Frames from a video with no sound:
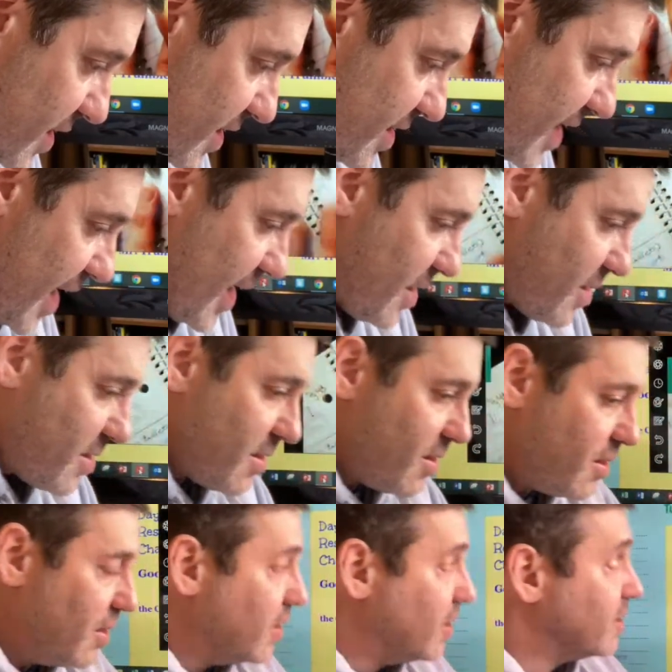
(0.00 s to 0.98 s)
Date,
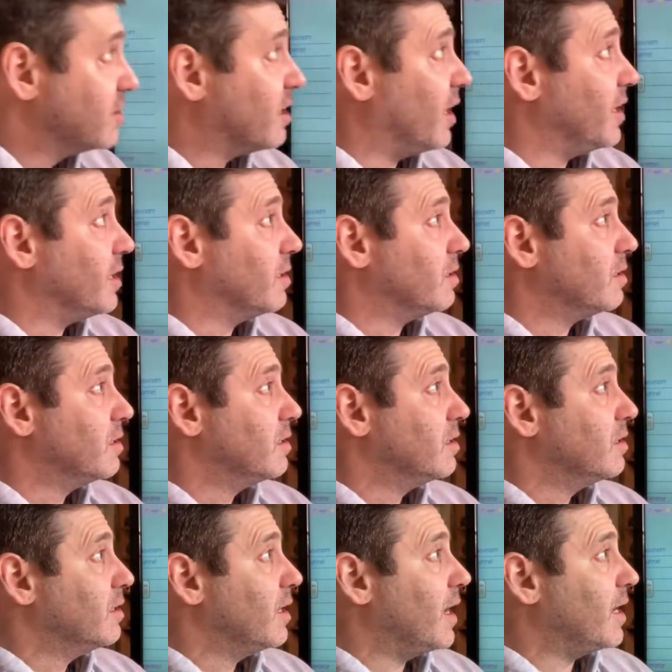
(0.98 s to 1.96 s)
title,
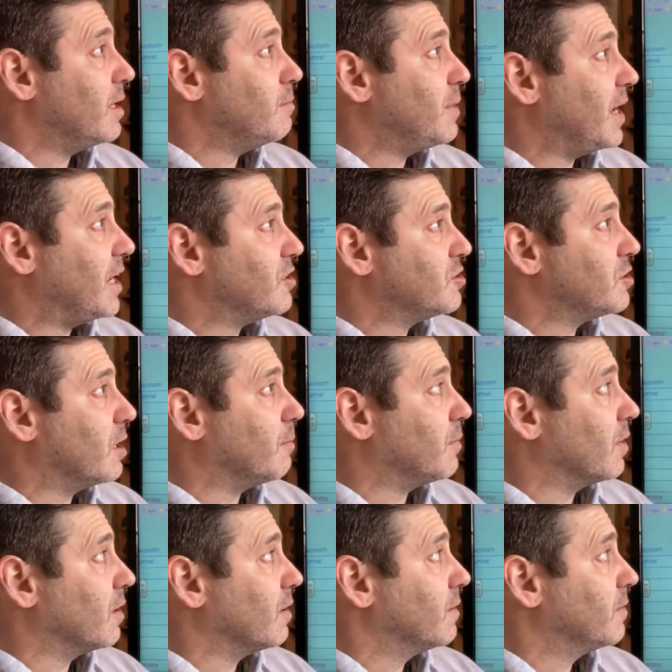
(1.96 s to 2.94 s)
and page number.